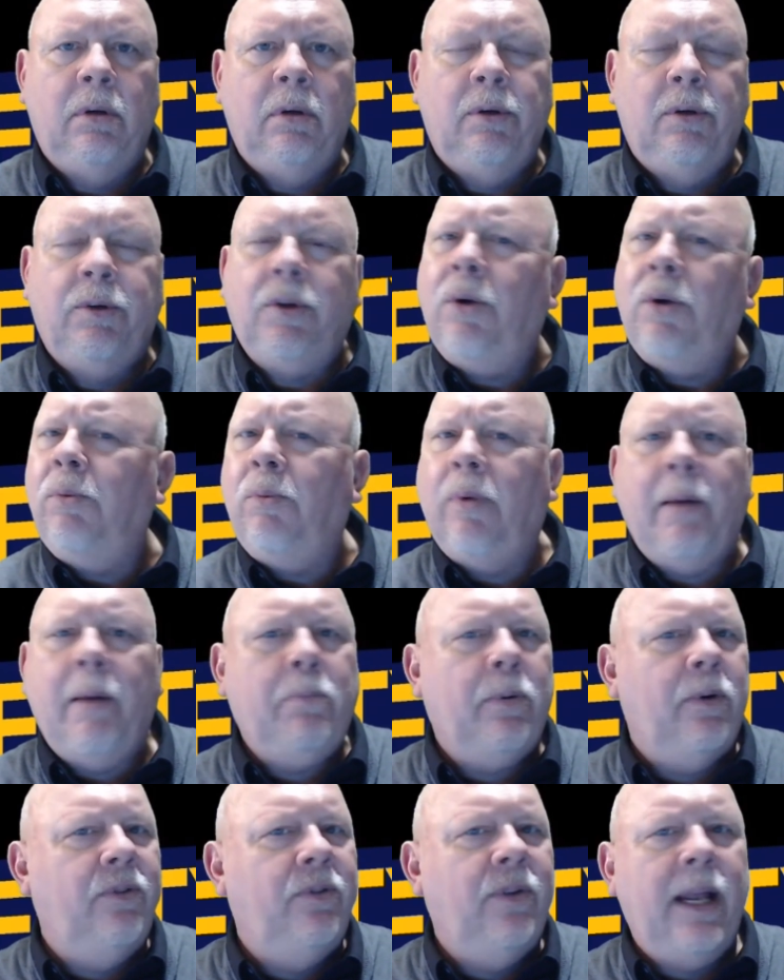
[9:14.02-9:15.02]
don't
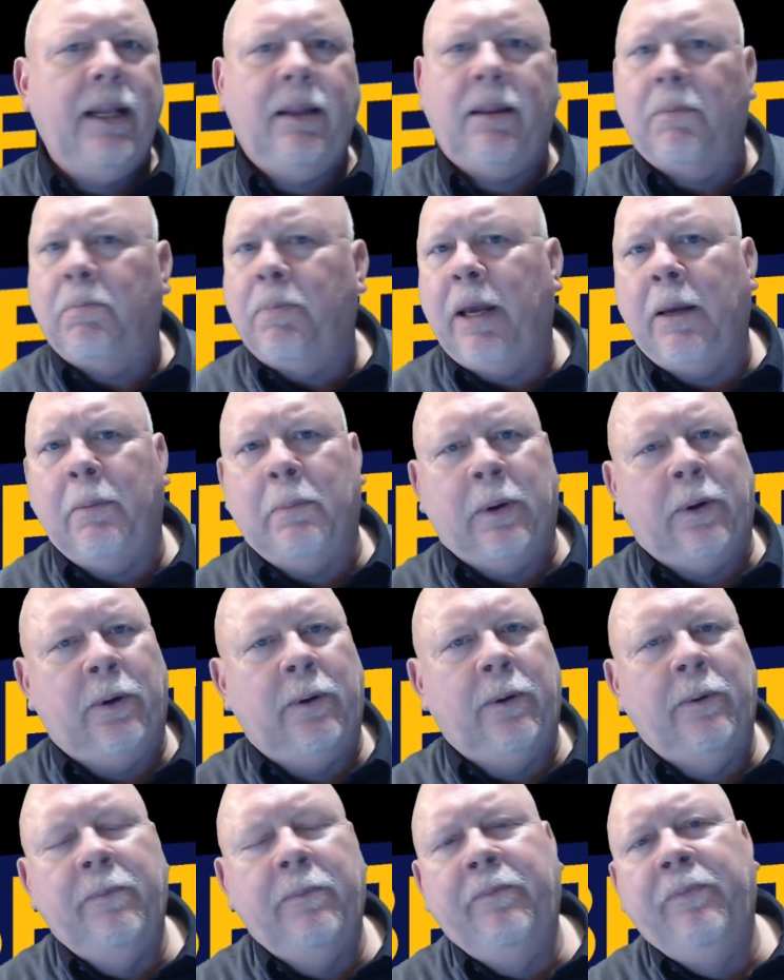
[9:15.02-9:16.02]
represent the
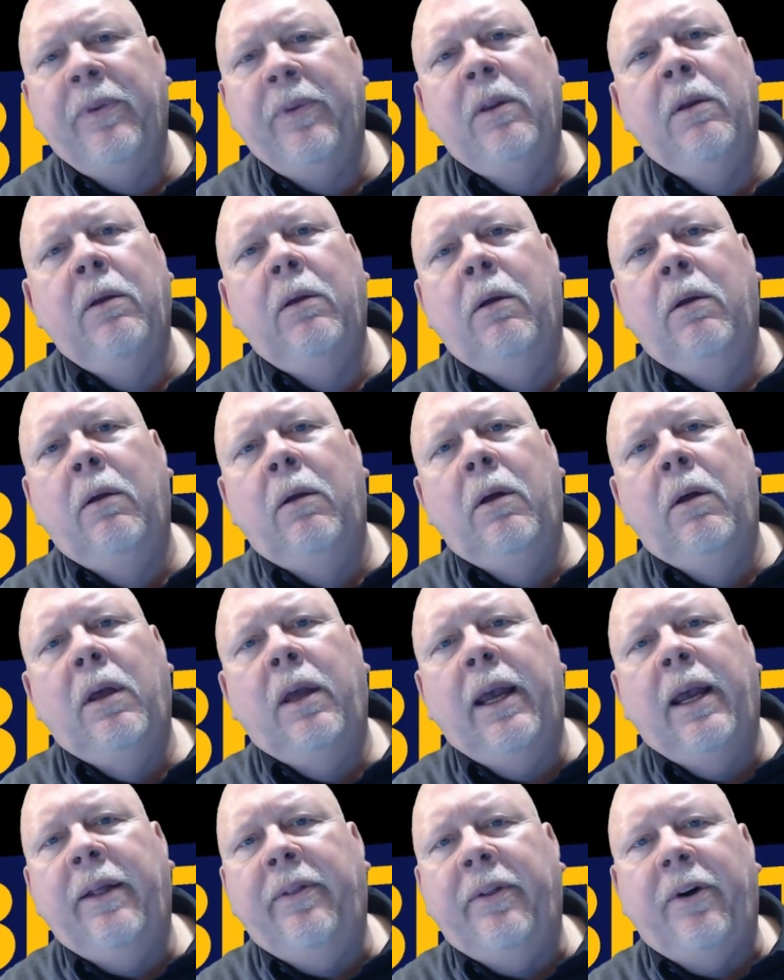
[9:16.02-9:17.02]
people
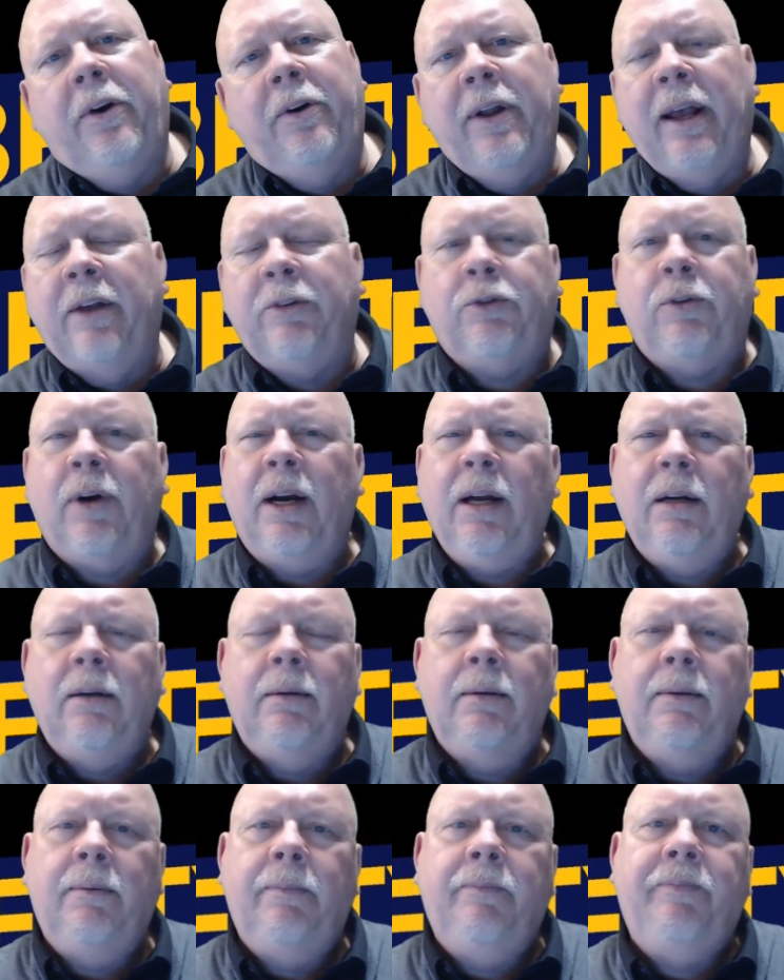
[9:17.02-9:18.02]
in their district.
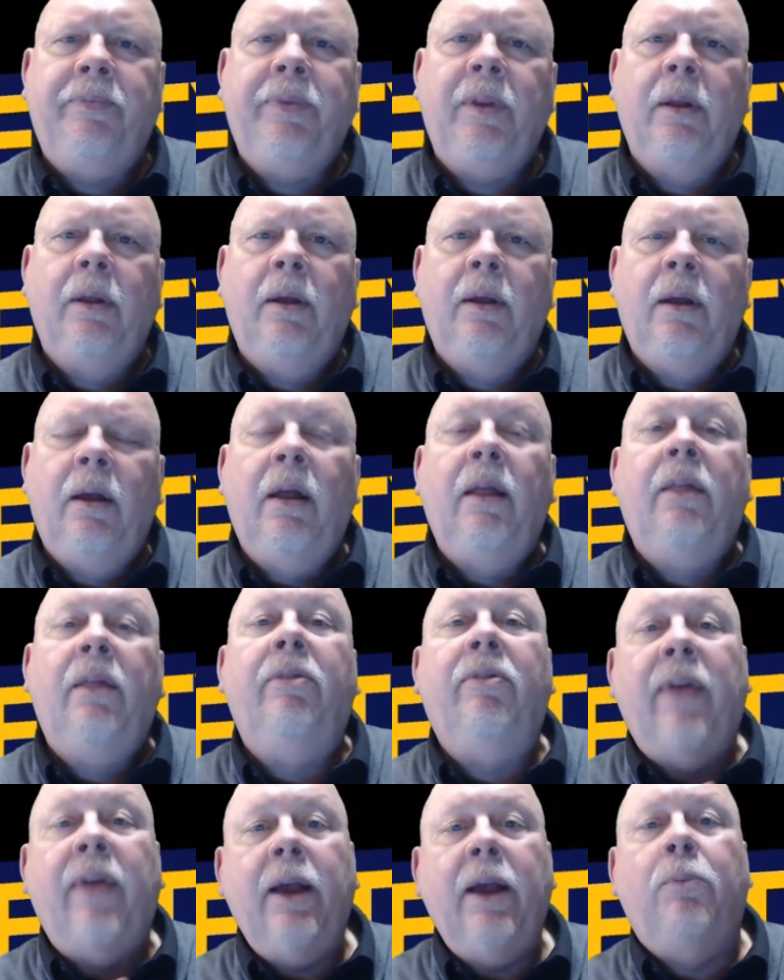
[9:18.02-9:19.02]

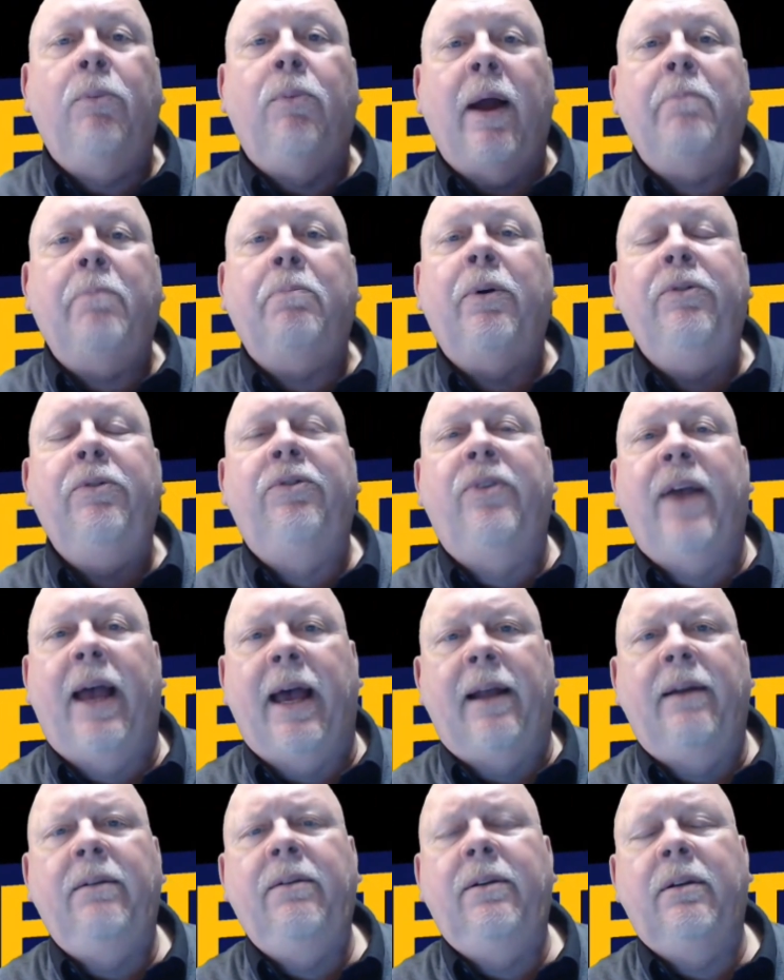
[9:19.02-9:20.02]
They
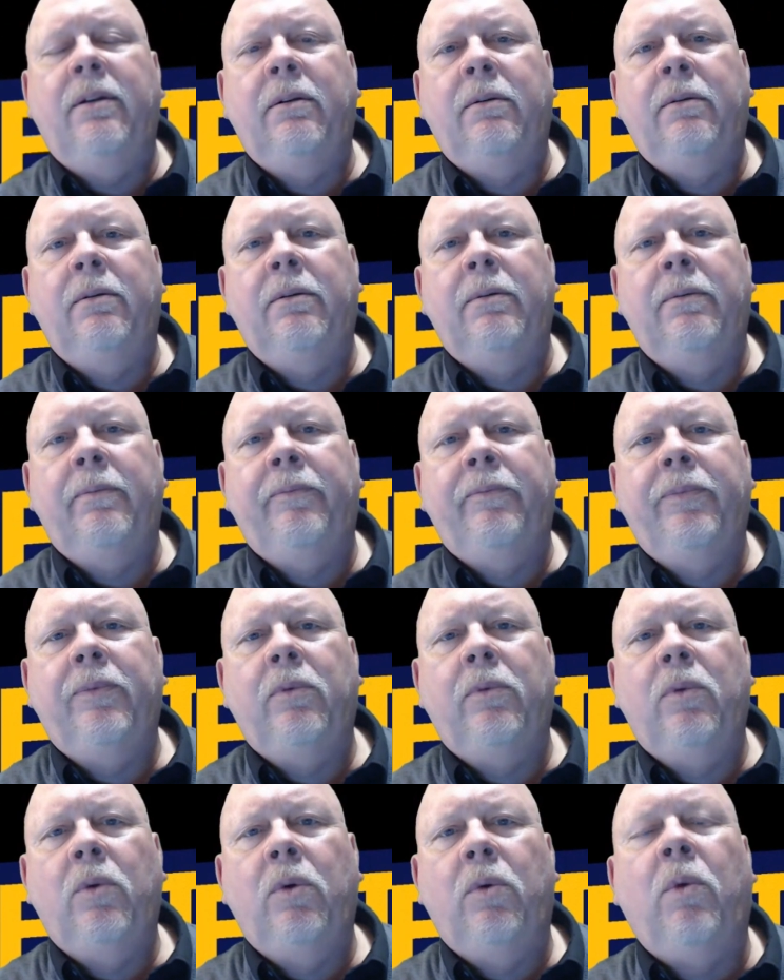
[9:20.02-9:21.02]
represent
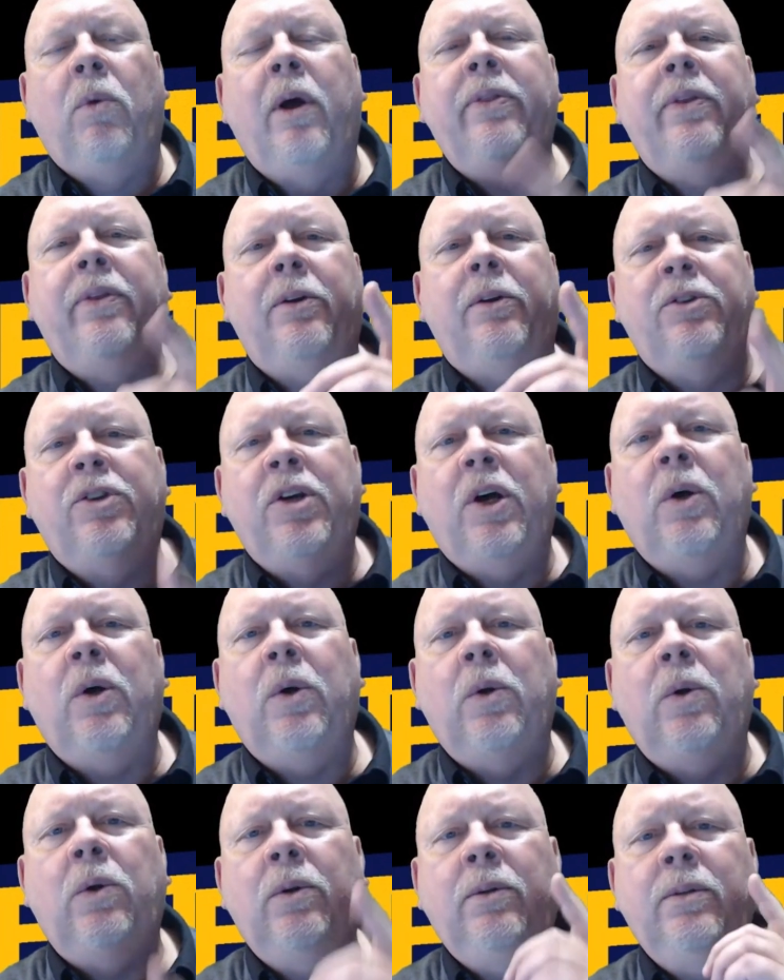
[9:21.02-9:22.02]
what they're
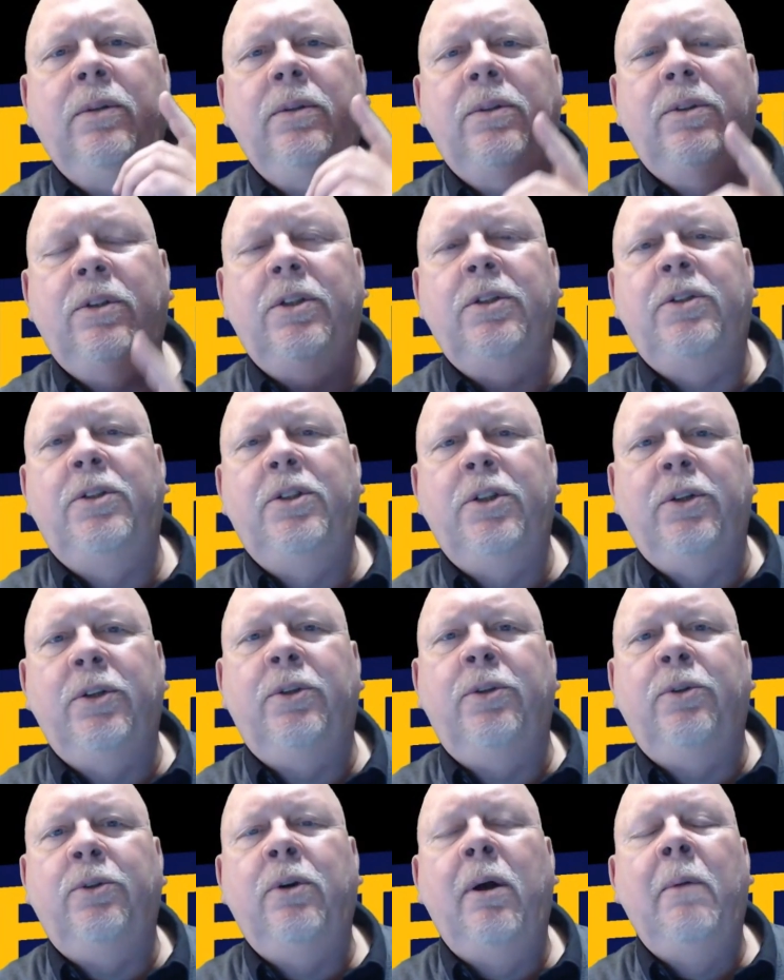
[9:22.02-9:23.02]
told to
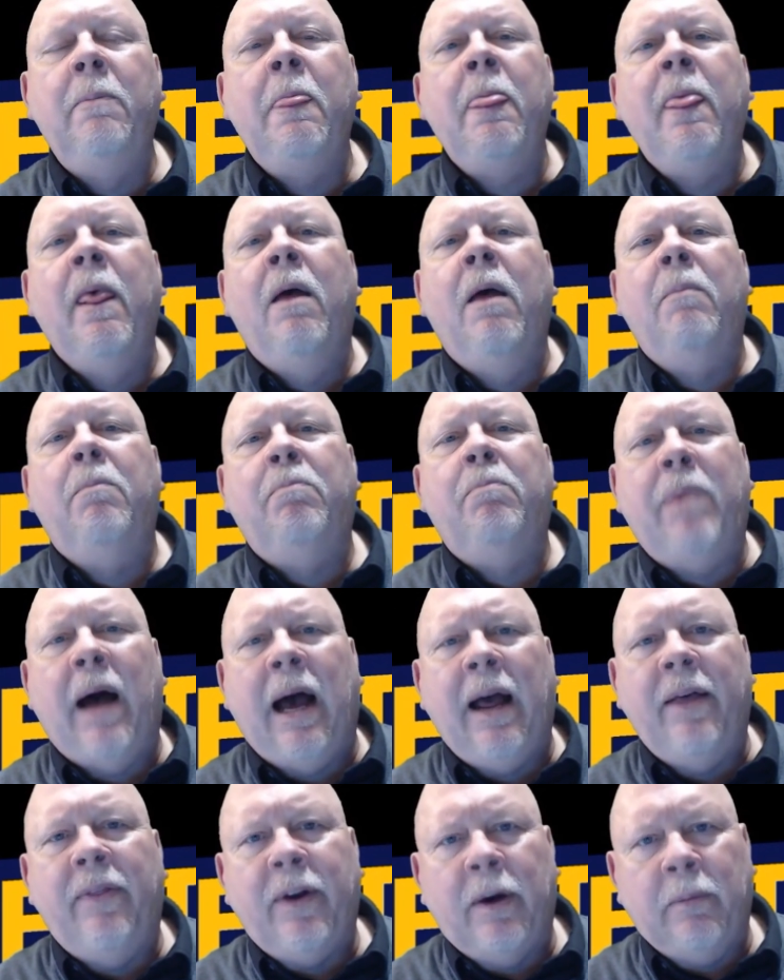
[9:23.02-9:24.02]
do
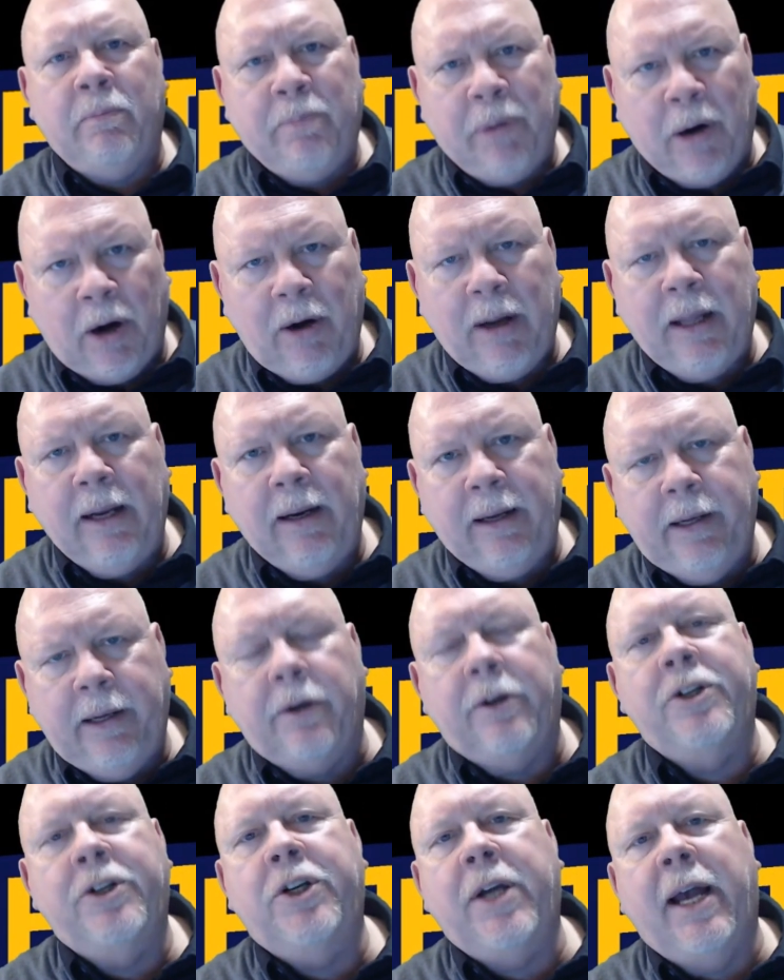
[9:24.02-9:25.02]
by their party
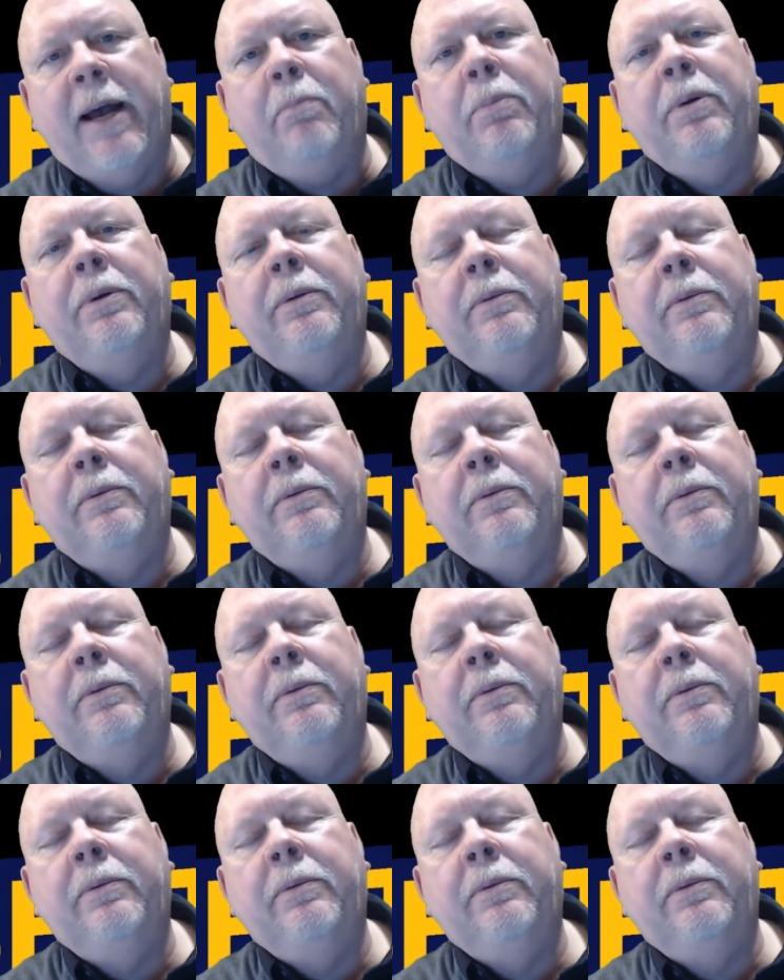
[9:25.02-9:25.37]
leadership.